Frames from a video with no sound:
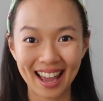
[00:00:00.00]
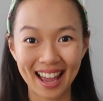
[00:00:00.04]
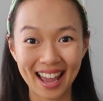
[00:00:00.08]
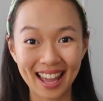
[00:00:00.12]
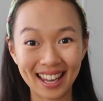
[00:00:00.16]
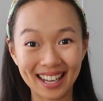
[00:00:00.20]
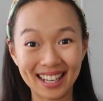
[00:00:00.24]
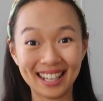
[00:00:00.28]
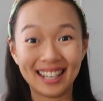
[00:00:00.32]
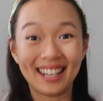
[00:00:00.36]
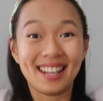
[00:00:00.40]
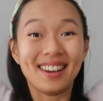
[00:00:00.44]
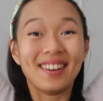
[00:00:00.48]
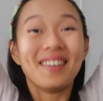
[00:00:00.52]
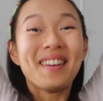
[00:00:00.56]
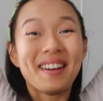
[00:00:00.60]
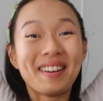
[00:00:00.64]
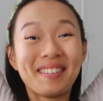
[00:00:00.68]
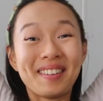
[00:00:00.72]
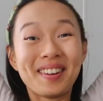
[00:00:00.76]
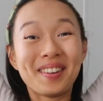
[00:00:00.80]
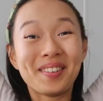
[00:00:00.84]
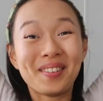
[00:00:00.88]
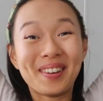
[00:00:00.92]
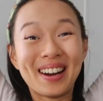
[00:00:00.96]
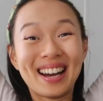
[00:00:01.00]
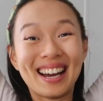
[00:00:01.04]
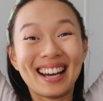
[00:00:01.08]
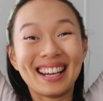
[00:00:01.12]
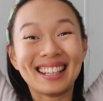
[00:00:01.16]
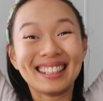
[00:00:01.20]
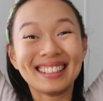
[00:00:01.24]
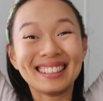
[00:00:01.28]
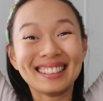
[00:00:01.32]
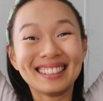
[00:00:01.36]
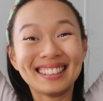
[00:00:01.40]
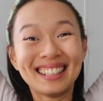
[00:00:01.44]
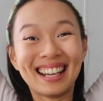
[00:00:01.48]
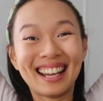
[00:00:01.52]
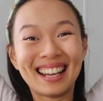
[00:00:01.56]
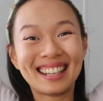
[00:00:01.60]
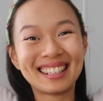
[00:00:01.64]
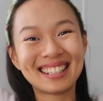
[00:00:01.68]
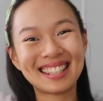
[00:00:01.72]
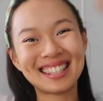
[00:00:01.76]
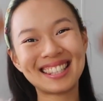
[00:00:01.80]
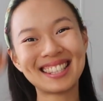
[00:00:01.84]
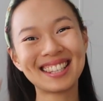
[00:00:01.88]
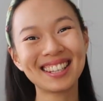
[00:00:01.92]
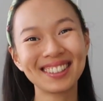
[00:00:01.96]
Hello everyone!
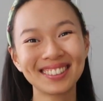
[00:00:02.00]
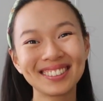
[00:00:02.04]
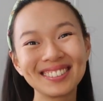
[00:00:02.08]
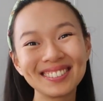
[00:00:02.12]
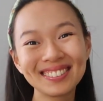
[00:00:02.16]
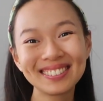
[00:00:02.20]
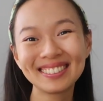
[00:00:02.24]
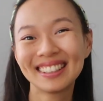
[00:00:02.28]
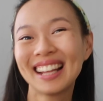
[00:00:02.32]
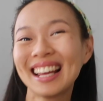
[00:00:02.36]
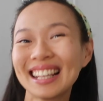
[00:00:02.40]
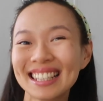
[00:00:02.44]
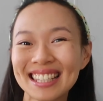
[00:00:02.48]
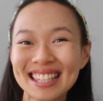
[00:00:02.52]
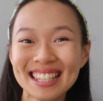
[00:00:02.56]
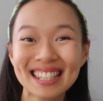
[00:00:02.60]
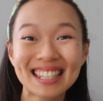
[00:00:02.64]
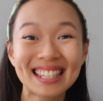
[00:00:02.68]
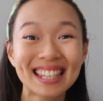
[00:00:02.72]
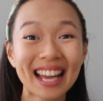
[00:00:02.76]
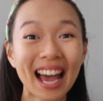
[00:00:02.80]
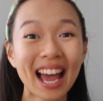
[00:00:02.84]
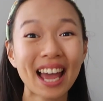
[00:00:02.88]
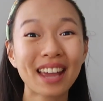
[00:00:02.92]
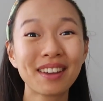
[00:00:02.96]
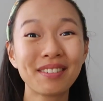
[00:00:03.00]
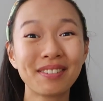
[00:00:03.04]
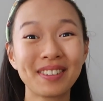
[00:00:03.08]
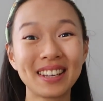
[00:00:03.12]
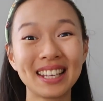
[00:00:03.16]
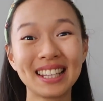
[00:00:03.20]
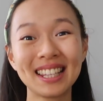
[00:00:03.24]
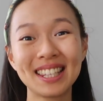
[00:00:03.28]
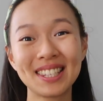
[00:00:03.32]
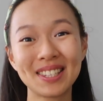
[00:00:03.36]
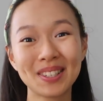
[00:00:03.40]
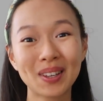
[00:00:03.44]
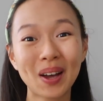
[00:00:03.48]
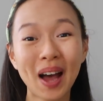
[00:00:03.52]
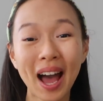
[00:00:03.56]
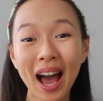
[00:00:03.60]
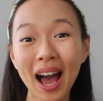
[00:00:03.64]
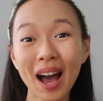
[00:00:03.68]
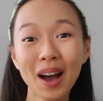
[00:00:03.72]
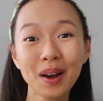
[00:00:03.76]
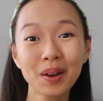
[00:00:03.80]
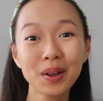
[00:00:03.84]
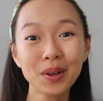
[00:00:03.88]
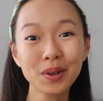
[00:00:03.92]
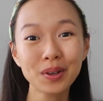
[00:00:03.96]
So let's dive into
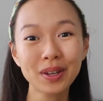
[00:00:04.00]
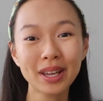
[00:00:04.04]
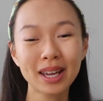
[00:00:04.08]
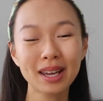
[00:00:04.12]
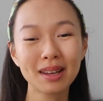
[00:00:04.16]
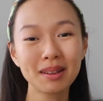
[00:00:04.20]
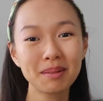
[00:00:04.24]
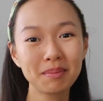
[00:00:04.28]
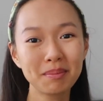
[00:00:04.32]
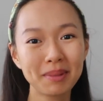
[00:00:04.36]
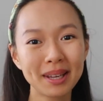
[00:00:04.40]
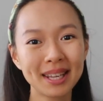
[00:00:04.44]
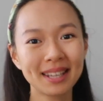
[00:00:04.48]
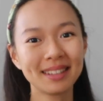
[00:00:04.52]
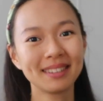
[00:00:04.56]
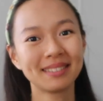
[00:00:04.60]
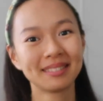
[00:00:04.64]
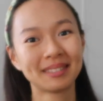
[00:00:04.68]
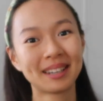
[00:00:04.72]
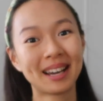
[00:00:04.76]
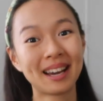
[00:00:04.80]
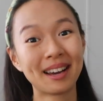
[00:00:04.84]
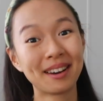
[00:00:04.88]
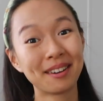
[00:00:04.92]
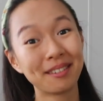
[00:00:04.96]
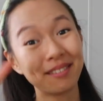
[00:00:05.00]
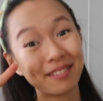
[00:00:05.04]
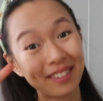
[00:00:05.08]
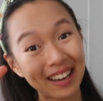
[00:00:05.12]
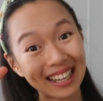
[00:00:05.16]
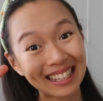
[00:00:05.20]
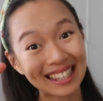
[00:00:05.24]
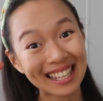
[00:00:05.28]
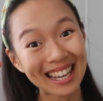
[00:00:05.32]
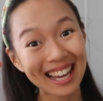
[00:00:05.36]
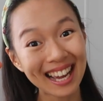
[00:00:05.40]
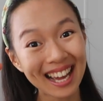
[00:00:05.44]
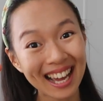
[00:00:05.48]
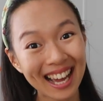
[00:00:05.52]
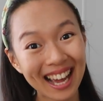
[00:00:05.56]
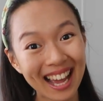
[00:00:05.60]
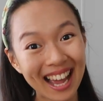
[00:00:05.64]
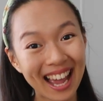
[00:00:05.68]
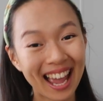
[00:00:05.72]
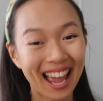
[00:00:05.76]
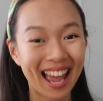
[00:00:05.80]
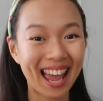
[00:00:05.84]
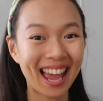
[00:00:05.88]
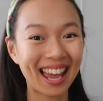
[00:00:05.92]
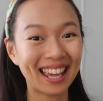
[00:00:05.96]
how you can be Vata
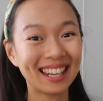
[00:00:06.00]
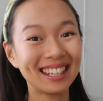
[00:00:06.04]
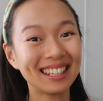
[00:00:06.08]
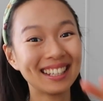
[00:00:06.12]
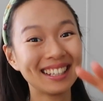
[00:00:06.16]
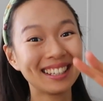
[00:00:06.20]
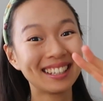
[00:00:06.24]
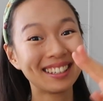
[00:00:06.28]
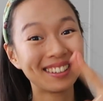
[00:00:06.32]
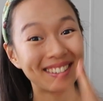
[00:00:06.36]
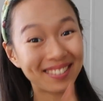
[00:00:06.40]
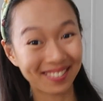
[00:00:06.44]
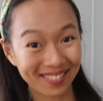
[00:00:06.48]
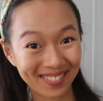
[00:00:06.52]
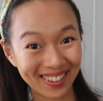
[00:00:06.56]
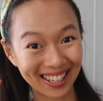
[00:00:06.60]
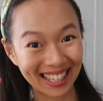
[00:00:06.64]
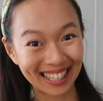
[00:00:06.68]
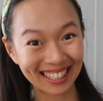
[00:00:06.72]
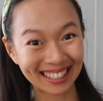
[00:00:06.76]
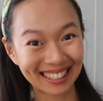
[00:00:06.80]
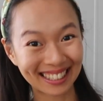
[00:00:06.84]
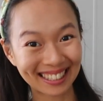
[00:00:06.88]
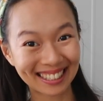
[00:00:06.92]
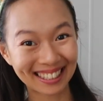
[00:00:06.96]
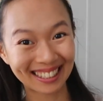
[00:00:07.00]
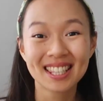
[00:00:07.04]
and vegan.